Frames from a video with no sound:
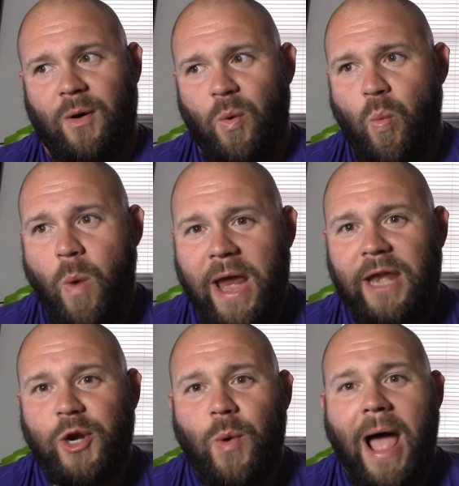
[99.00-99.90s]

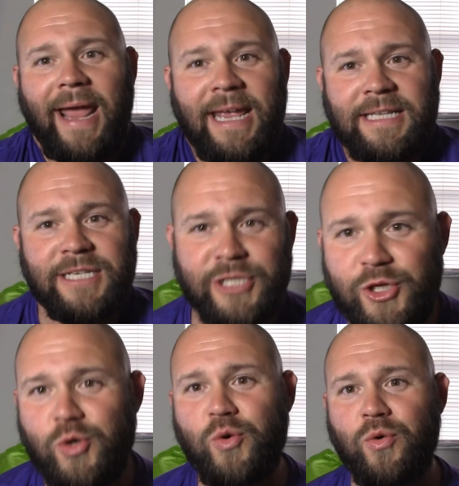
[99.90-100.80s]
when do I get to
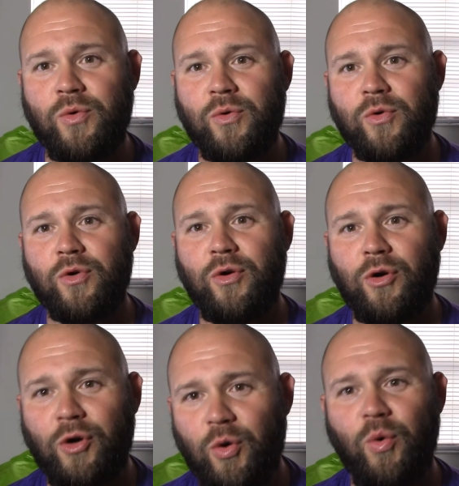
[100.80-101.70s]
do
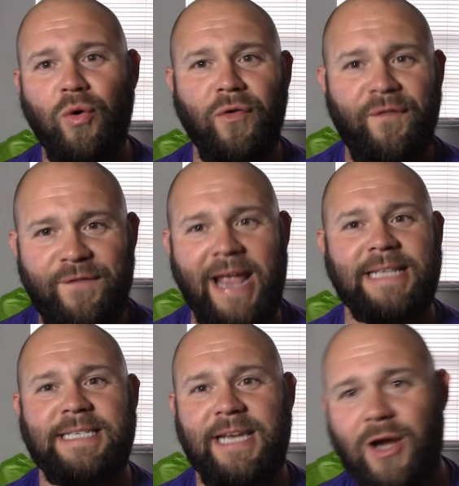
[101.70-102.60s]
cool,
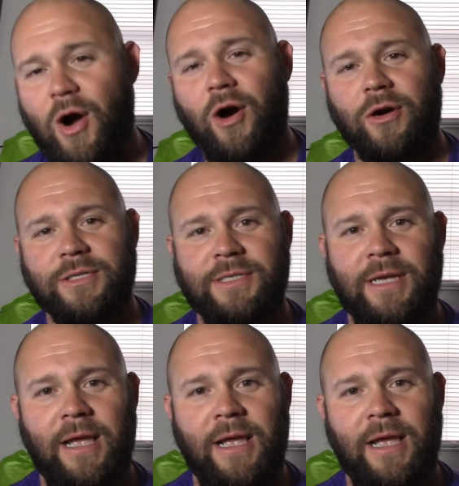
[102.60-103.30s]
fancy cars?